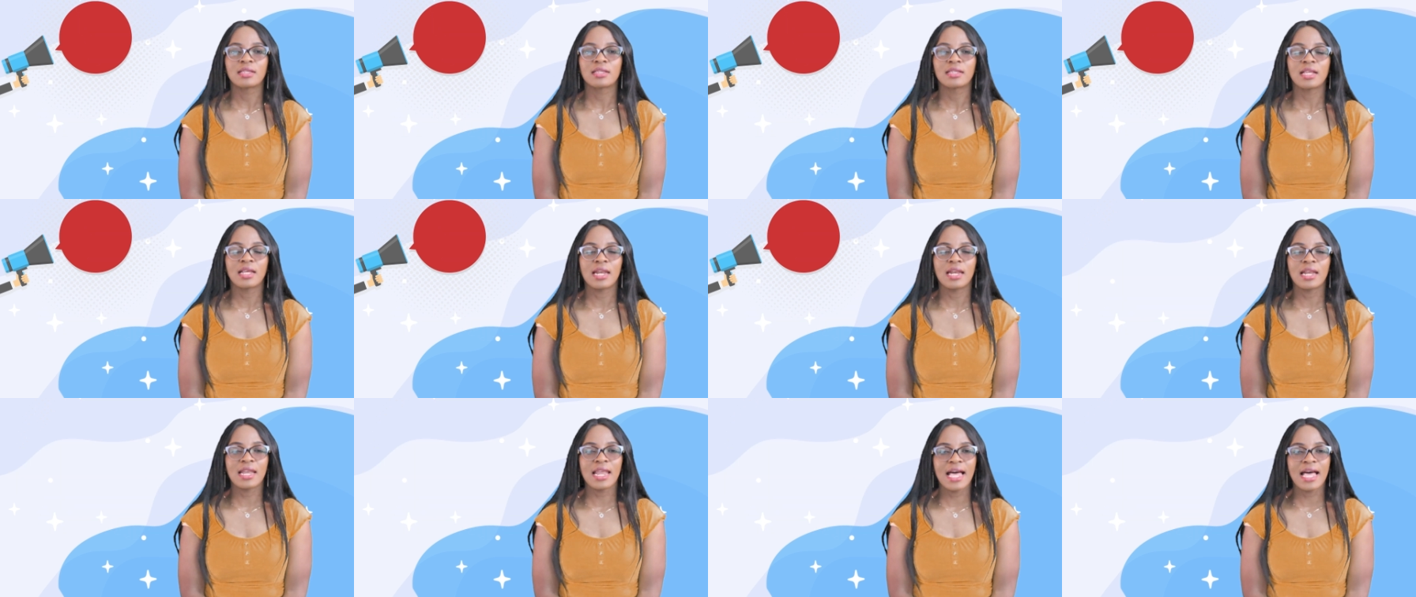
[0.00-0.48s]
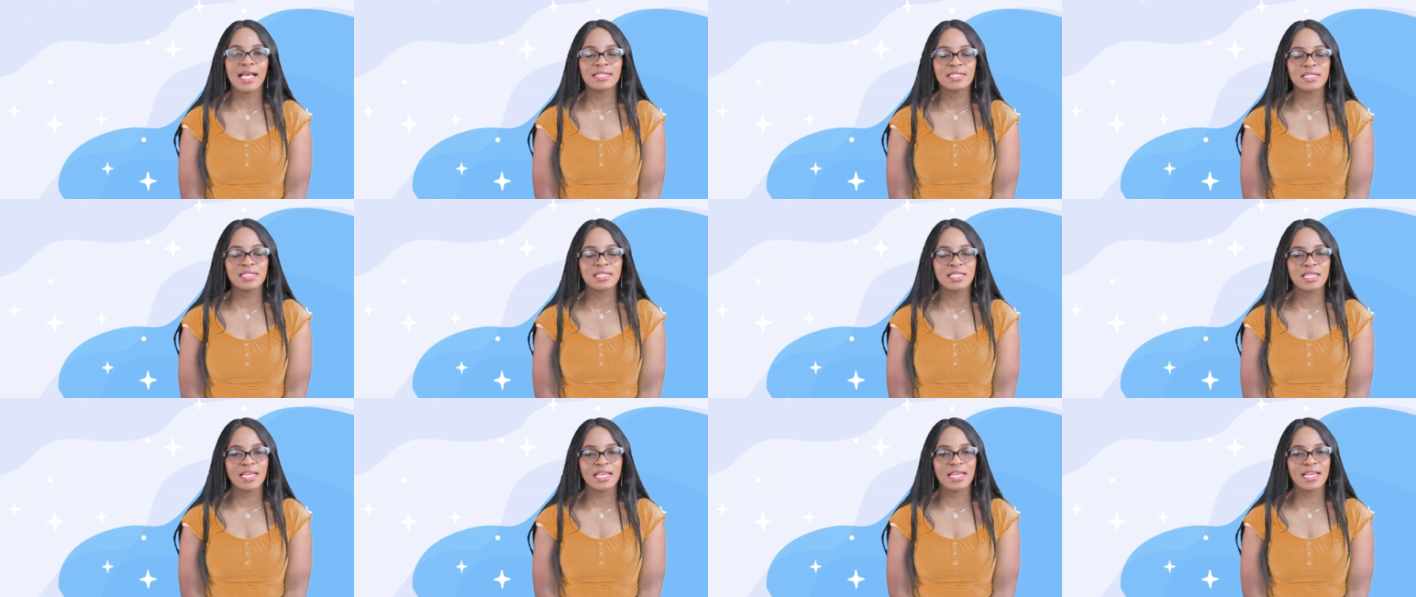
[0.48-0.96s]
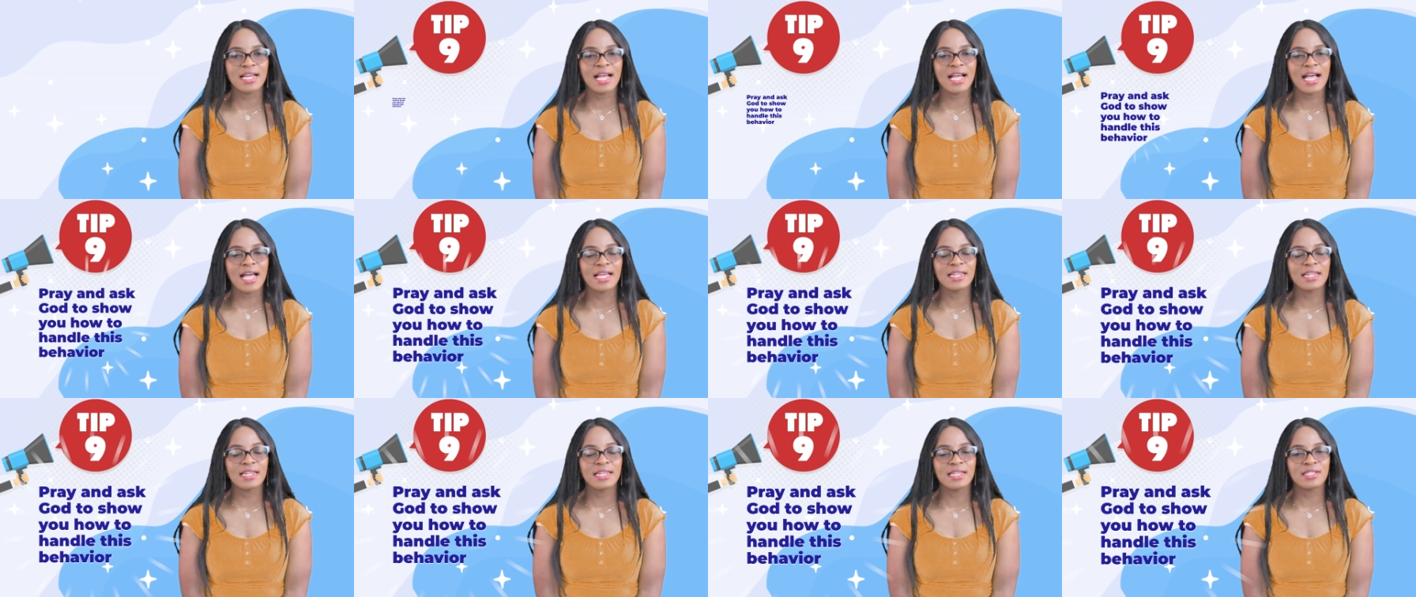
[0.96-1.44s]
The last thing
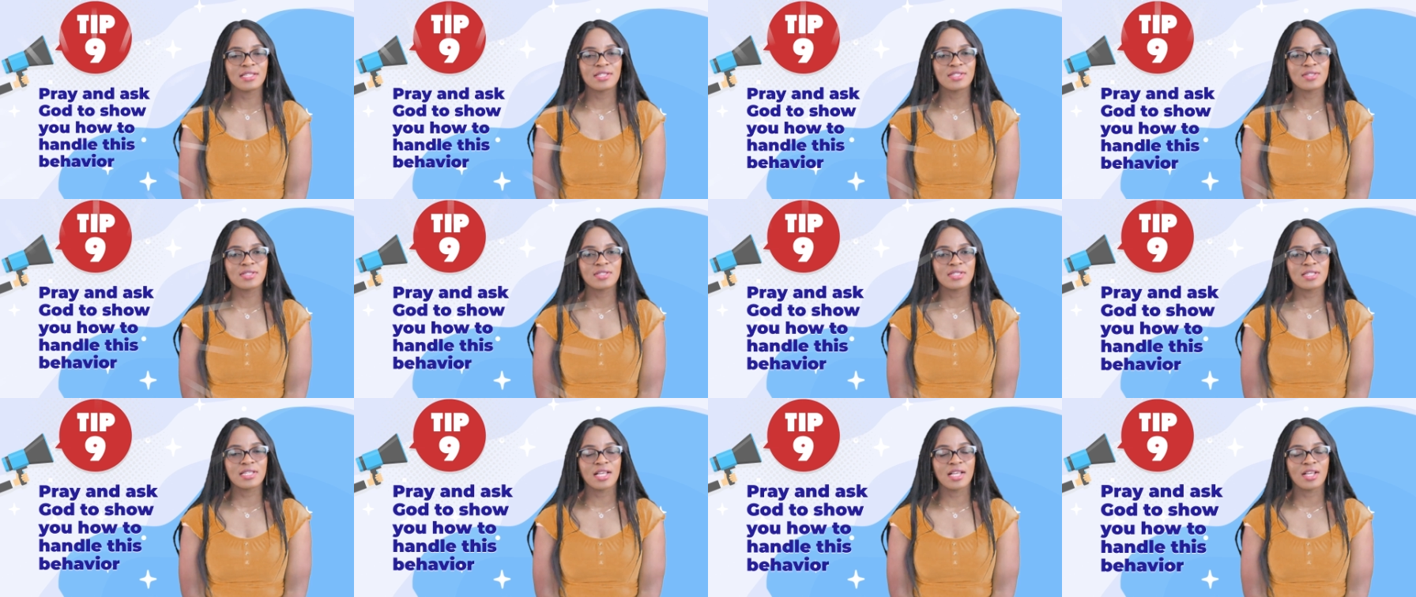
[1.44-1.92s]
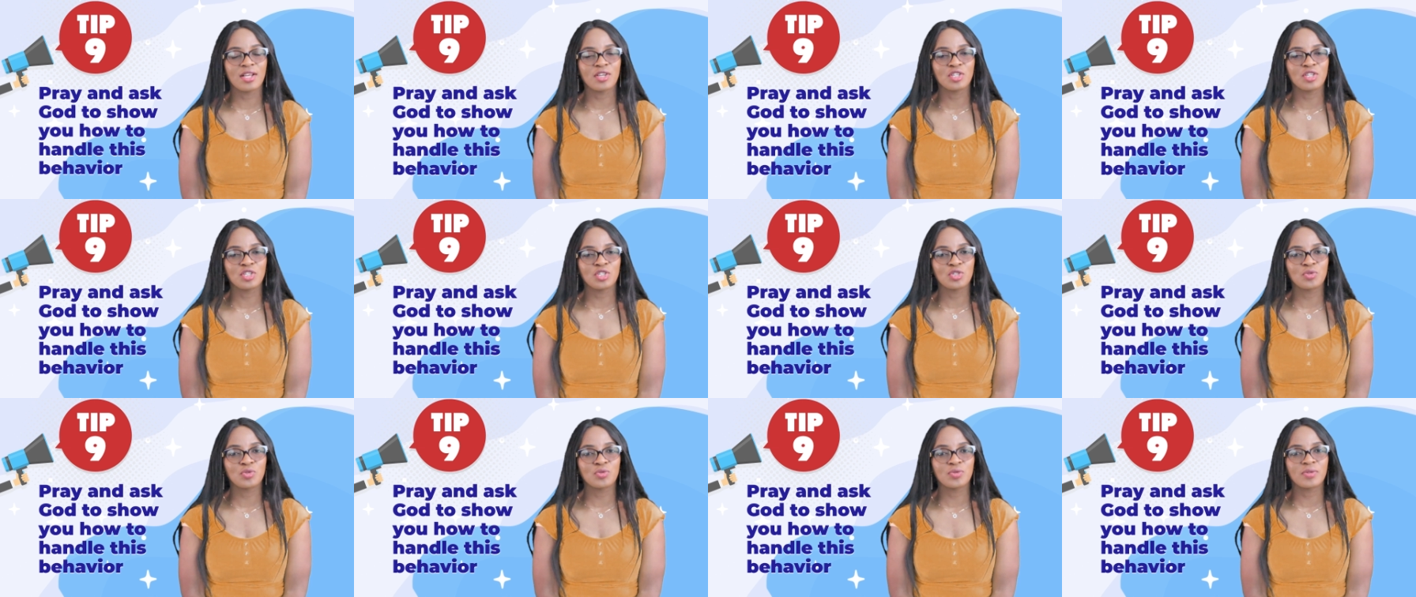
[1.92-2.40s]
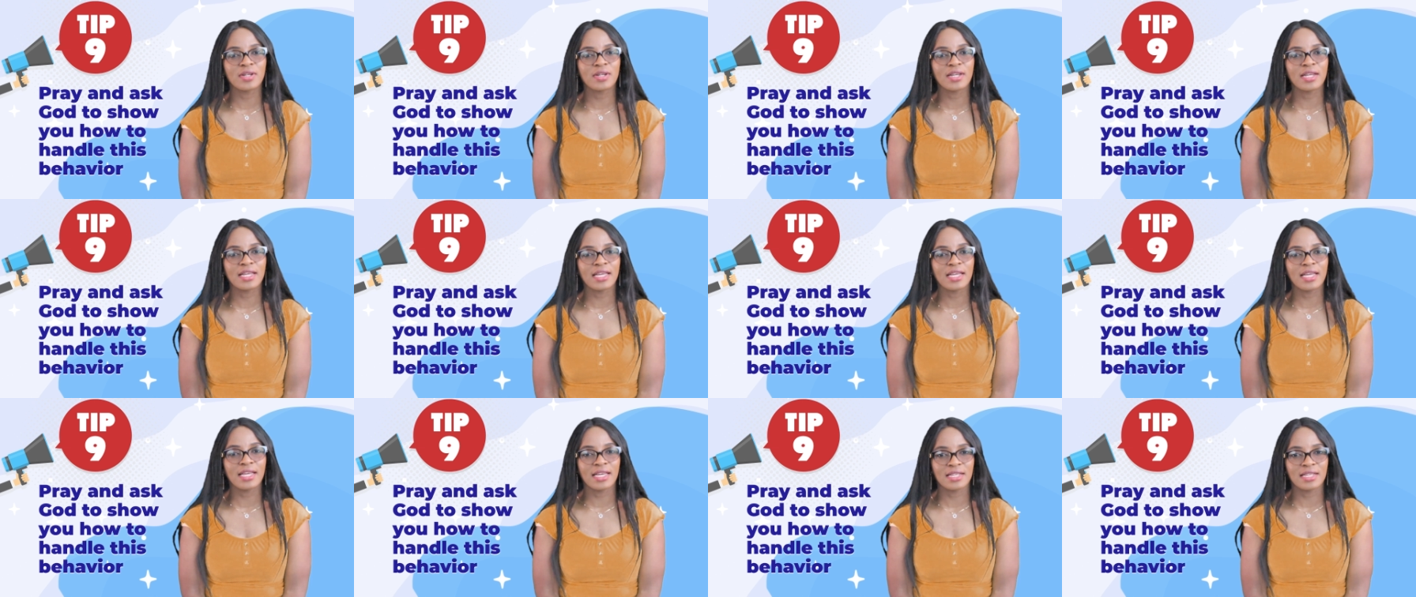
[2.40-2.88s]
I need to tell you
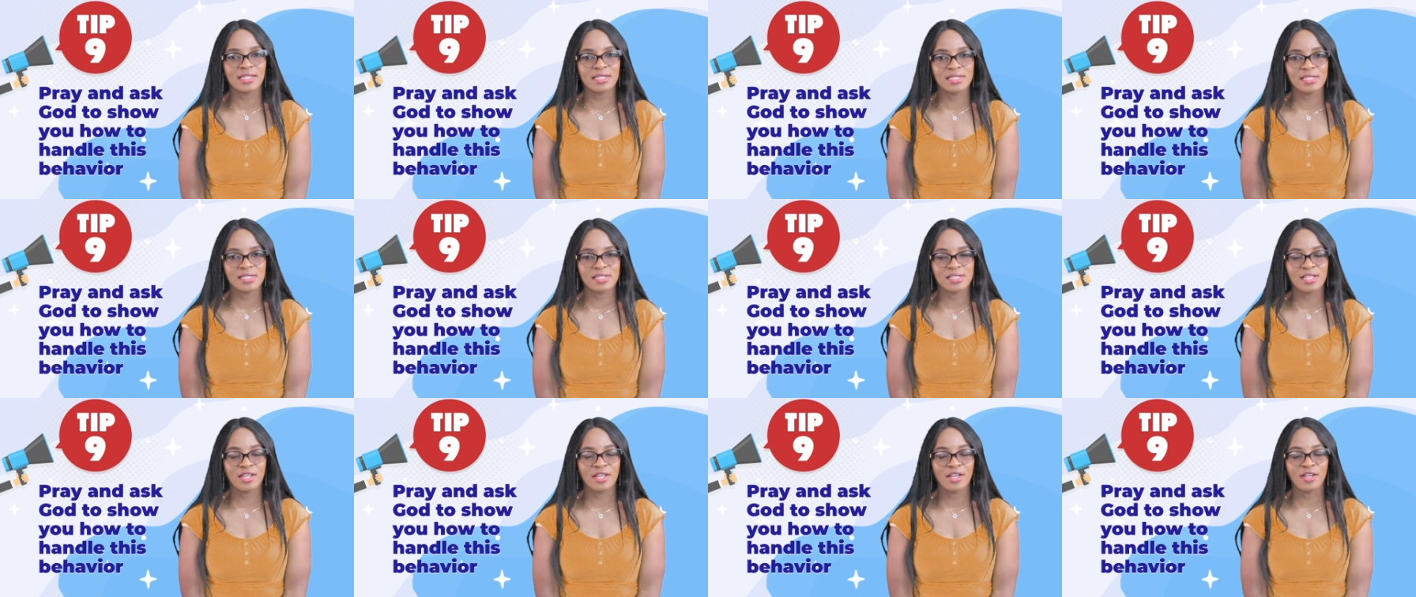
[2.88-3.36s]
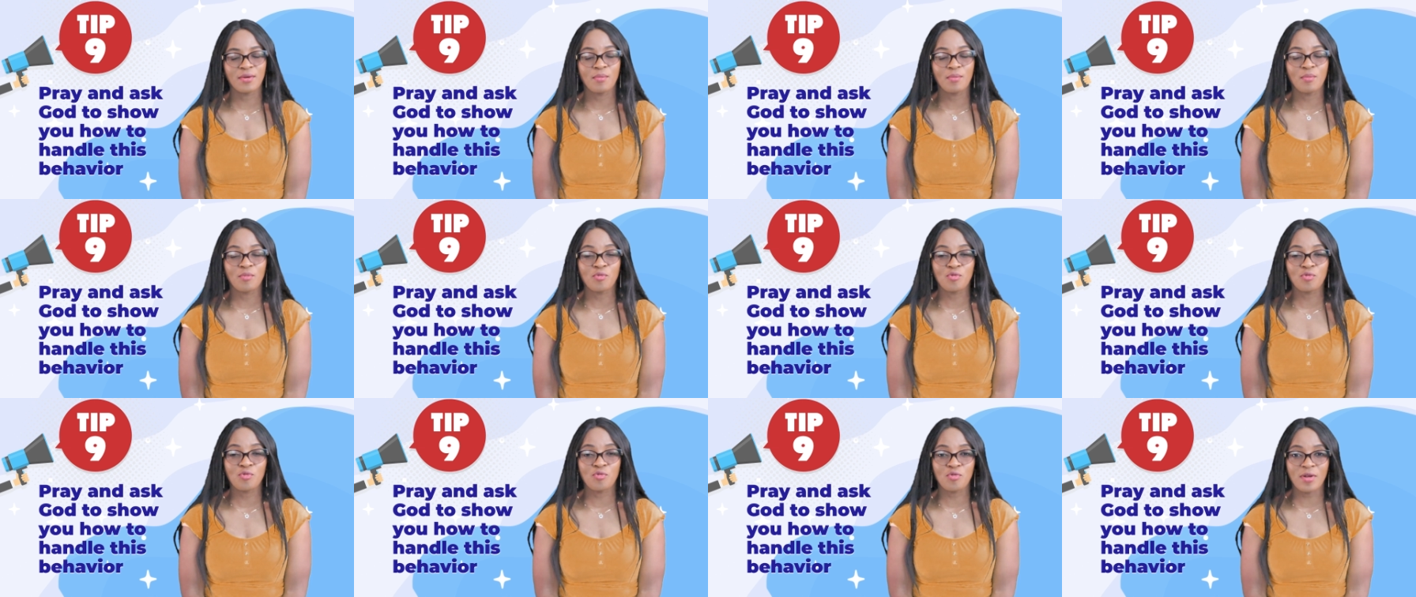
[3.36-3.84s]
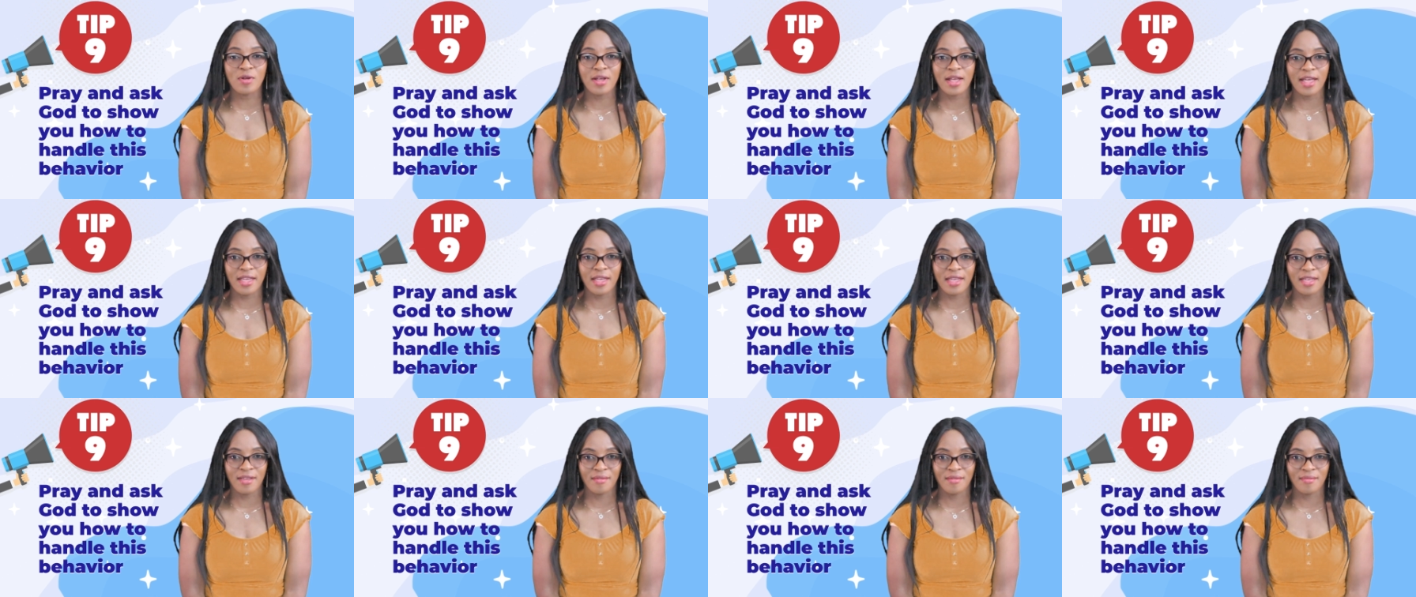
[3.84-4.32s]
is
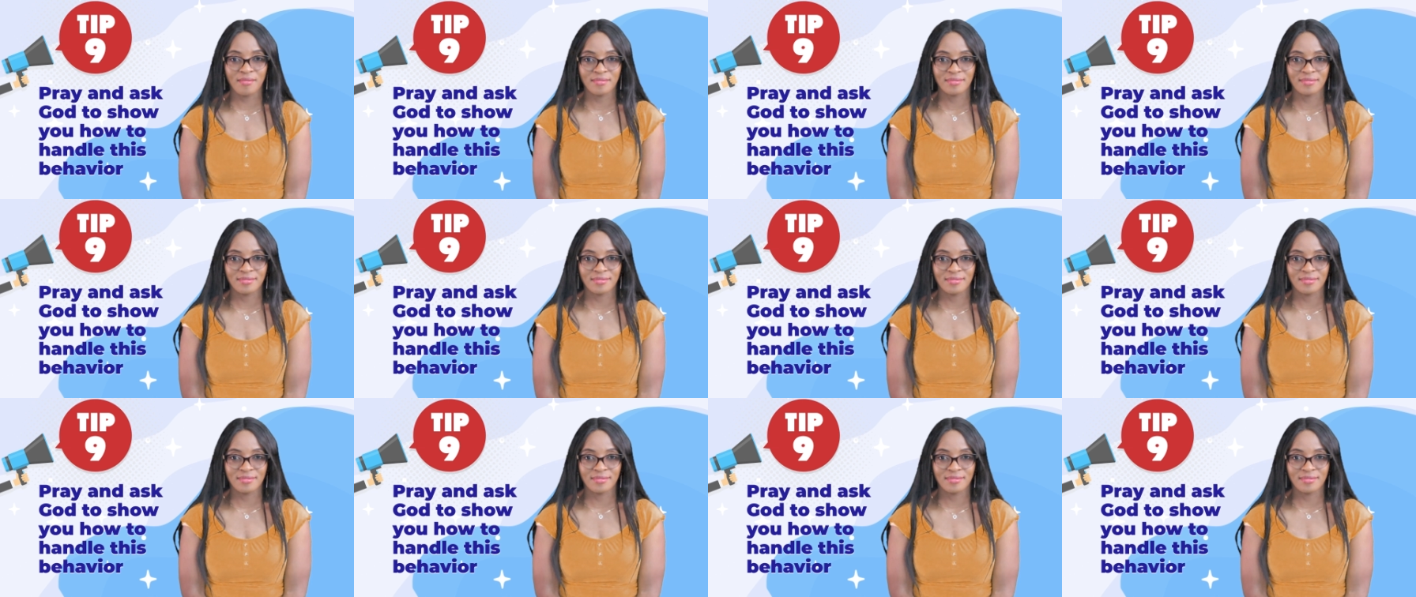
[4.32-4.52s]
pray.